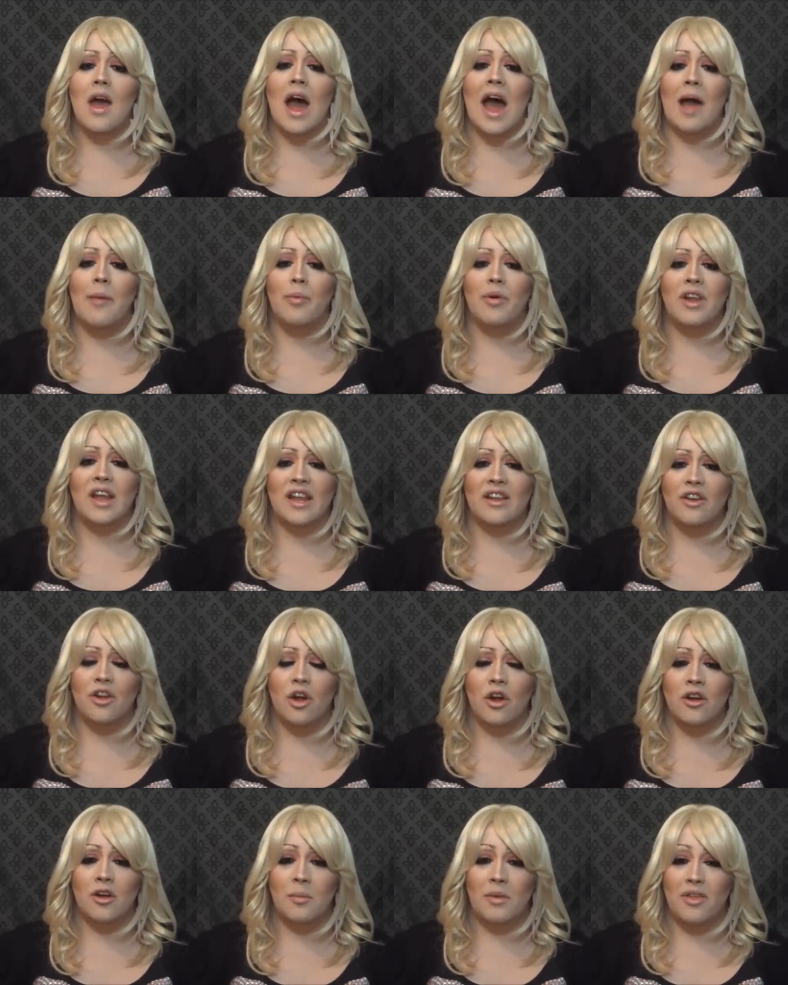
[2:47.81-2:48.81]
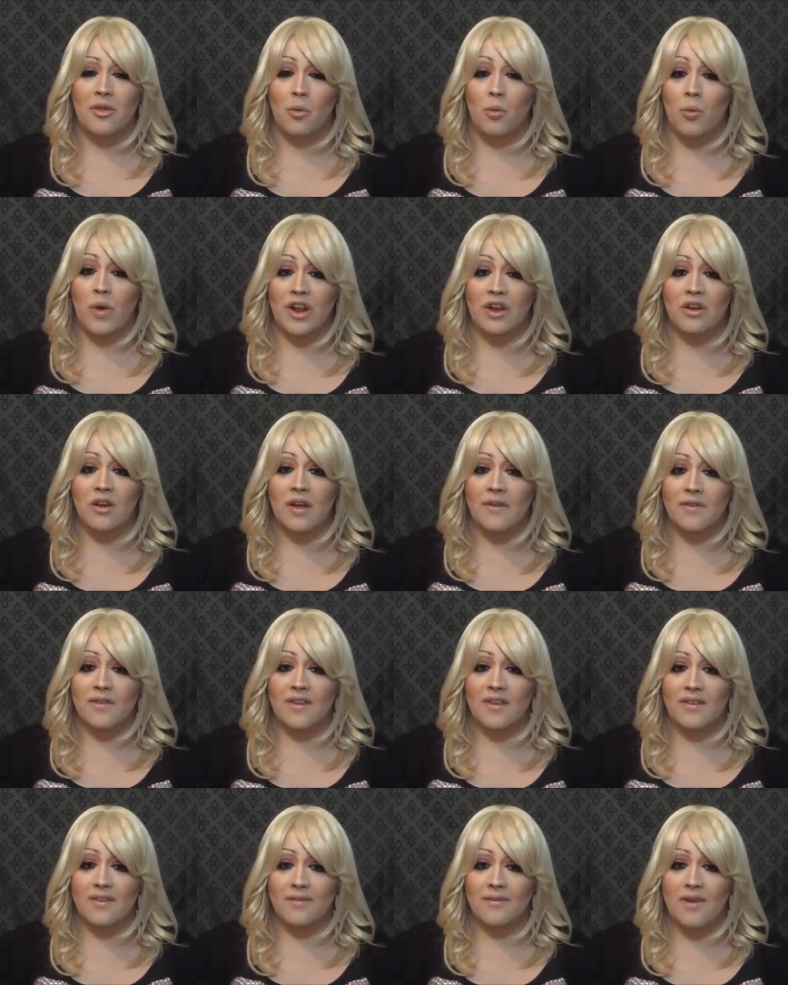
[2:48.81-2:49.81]
I predicted her to be the winner of
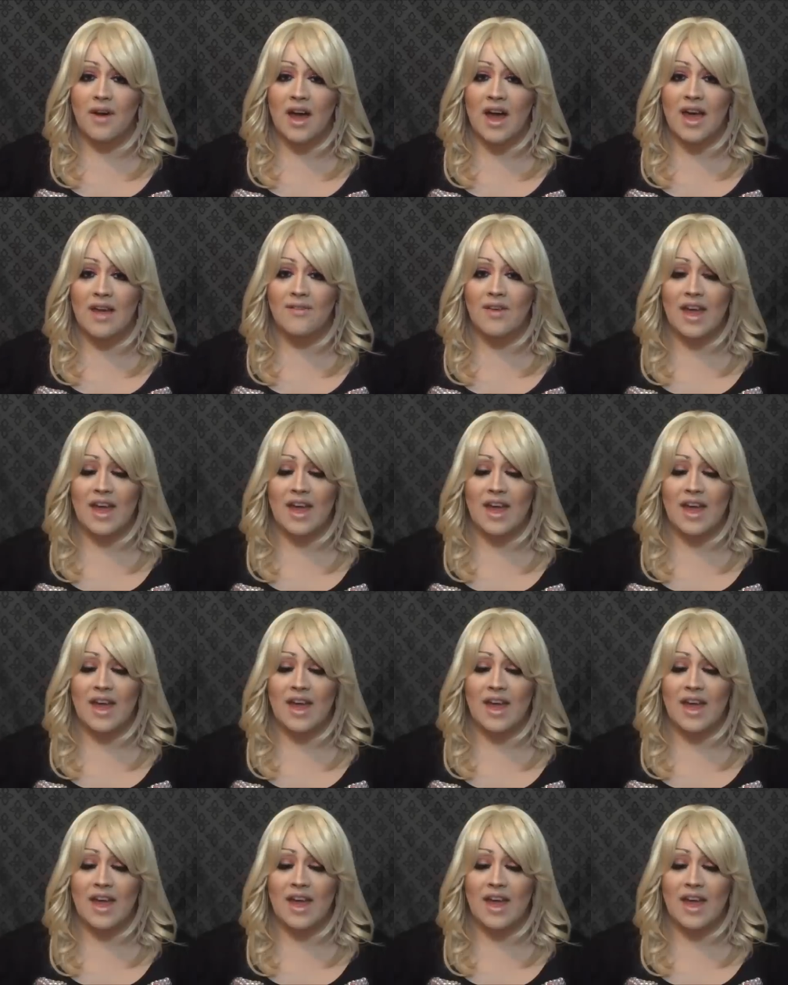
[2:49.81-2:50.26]
season 5,